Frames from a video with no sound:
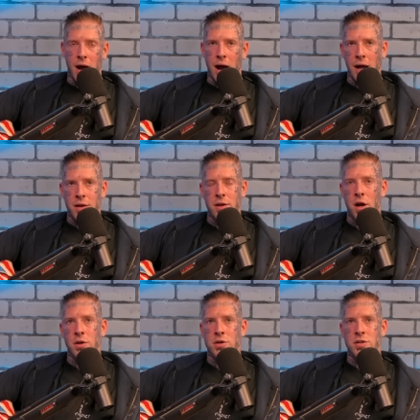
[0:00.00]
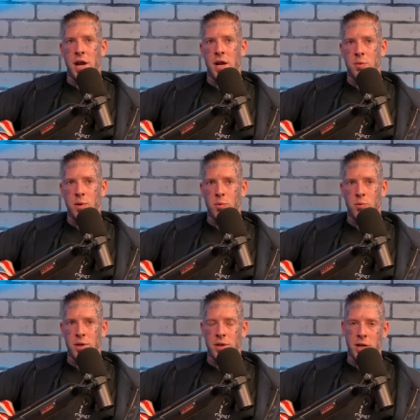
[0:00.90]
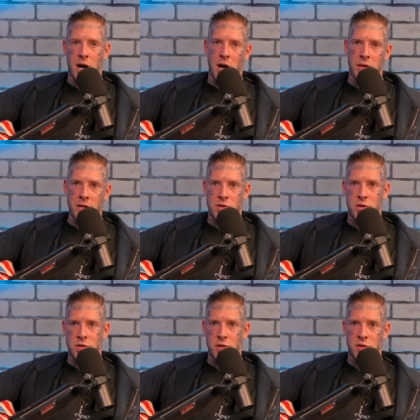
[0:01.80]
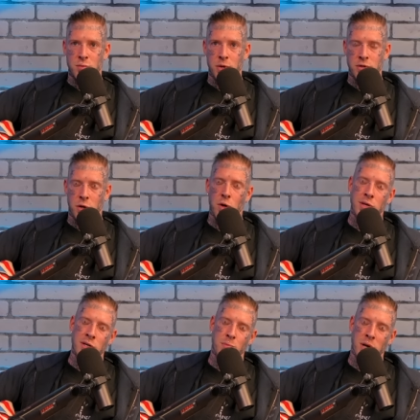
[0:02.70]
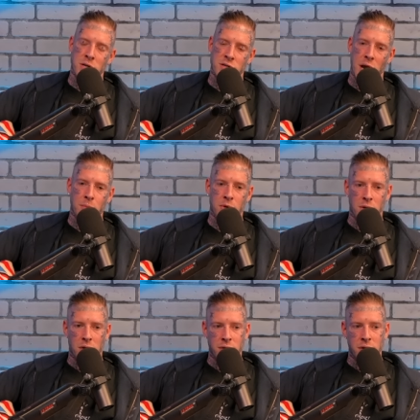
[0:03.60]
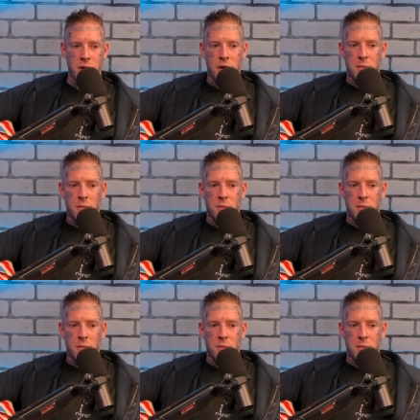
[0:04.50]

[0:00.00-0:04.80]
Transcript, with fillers: I could understand people being like, ah, oh, that's just a conspiracy, or at least being skeptical of it.